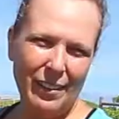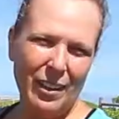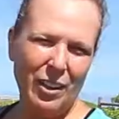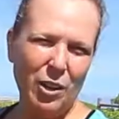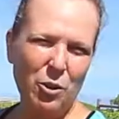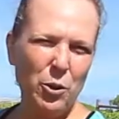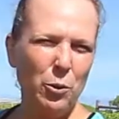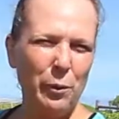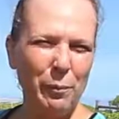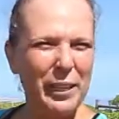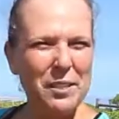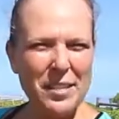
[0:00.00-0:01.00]
Kokua
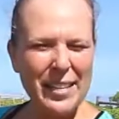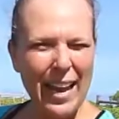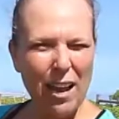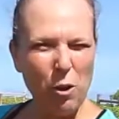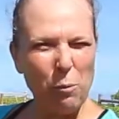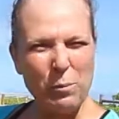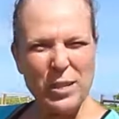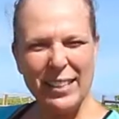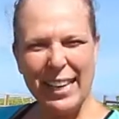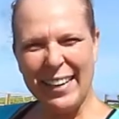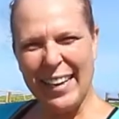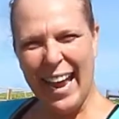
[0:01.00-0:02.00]
means to help, to
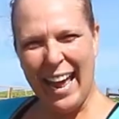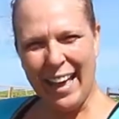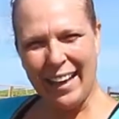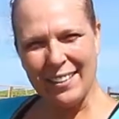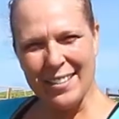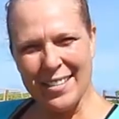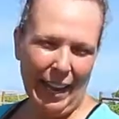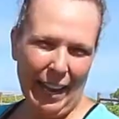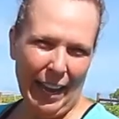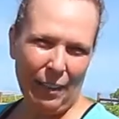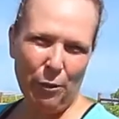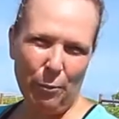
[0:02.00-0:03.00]
lend a hand.
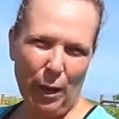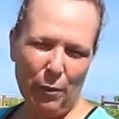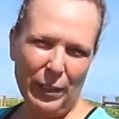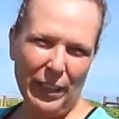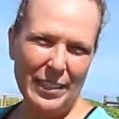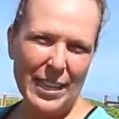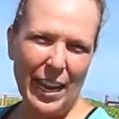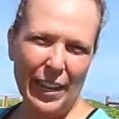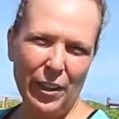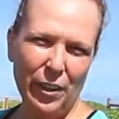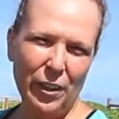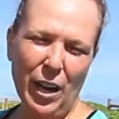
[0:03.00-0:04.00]
And throughout the
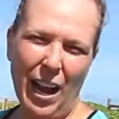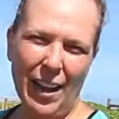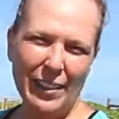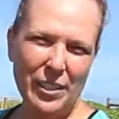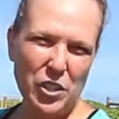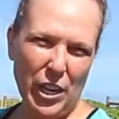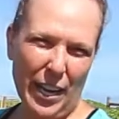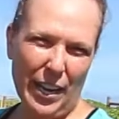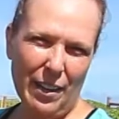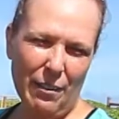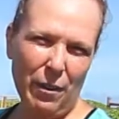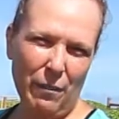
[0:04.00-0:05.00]
entire island
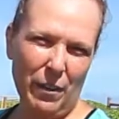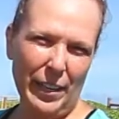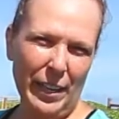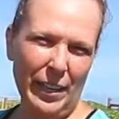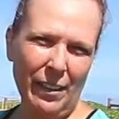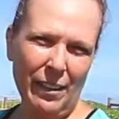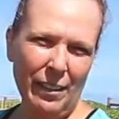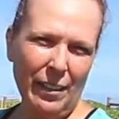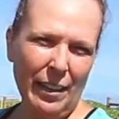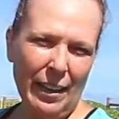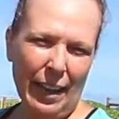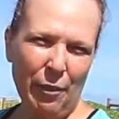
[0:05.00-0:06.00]
chain of Hawaii
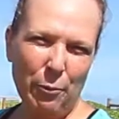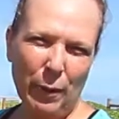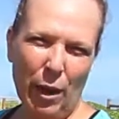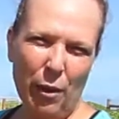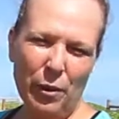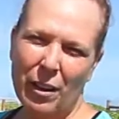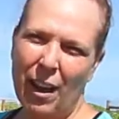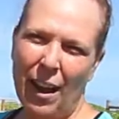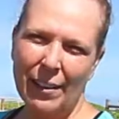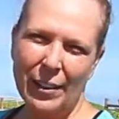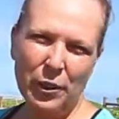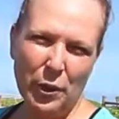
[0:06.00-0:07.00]
and throughout
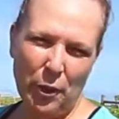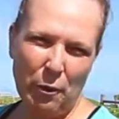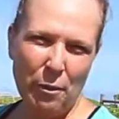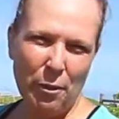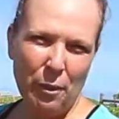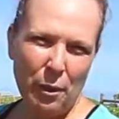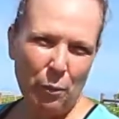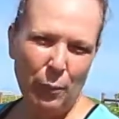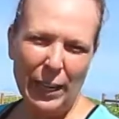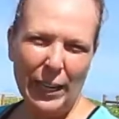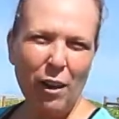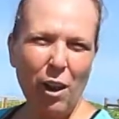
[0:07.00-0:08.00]
Island Earth,
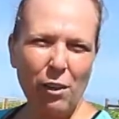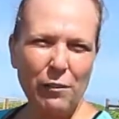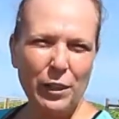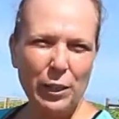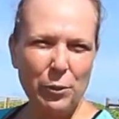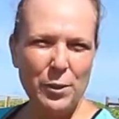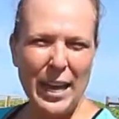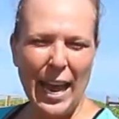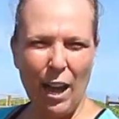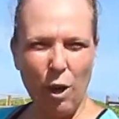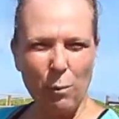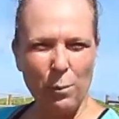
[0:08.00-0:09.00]
we need all of you to
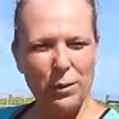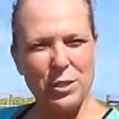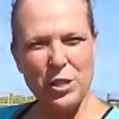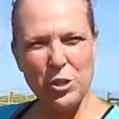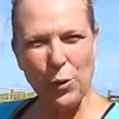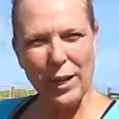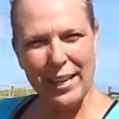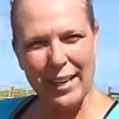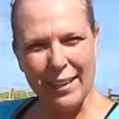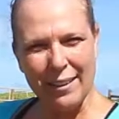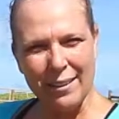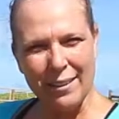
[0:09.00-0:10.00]
help, to join
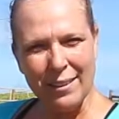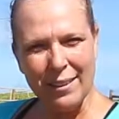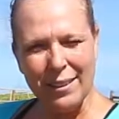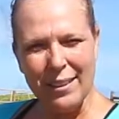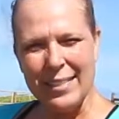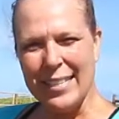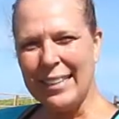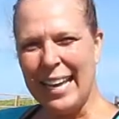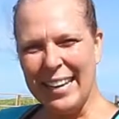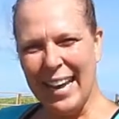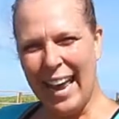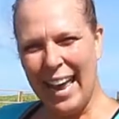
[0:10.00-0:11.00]
in, to
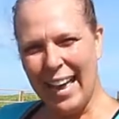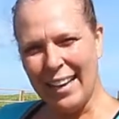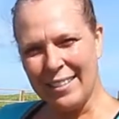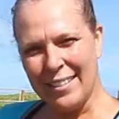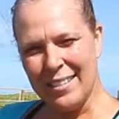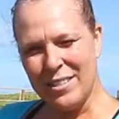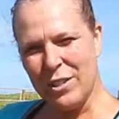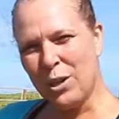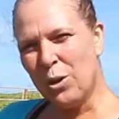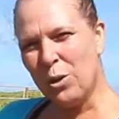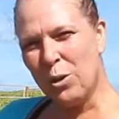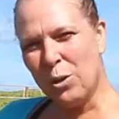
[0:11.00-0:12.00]
lend a hand to
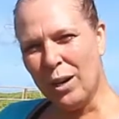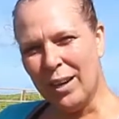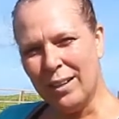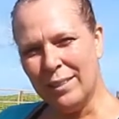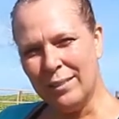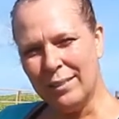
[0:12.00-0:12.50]
Kokua.